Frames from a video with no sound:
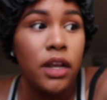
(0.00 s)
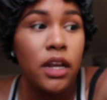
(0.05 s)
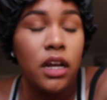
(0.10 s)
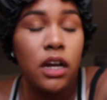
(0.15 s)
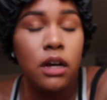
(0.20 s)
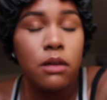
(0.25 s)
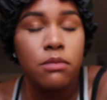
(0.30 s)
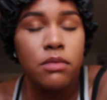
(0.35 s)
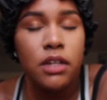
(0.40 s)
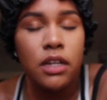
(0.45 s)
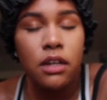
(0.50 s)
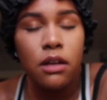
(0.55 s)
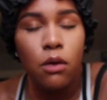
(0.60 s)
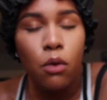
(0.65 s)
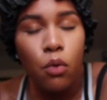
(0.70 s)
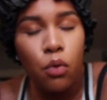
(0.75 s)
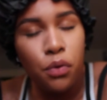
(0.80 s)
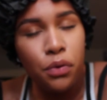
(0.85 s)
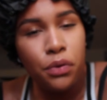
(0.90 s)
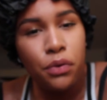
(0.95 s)
comes and
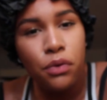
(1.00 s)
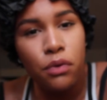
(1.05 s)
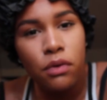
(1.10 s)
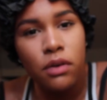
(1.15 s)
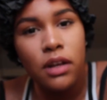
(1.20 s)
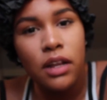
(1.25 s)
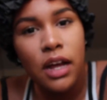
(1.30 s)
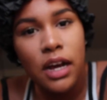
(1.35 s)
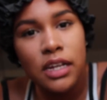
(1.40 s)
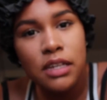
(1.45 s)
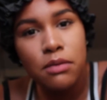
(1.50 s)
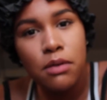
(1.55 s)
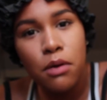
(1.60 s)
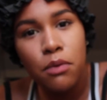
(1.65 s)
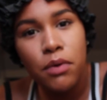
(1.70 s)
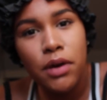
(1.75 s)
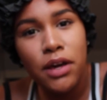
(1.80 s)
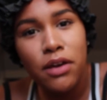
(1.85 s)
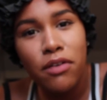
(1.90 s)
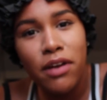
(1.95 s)
knocks my
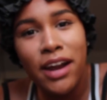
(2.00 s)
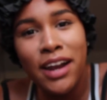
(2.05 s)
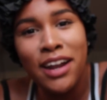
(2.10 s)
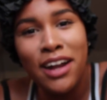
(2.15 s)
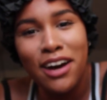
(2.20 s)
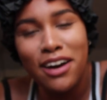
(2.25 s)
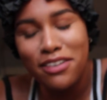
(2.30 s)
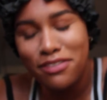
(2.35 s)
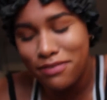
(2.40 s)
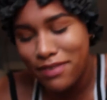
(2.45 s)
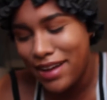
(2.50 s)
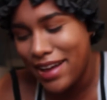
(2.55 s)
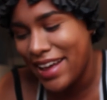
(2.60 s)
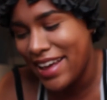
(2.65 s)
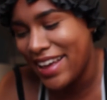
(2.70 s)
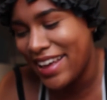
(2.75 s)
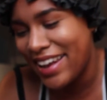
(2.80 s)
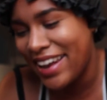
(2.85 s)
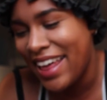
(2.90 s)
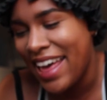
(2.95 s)
wig right off my head,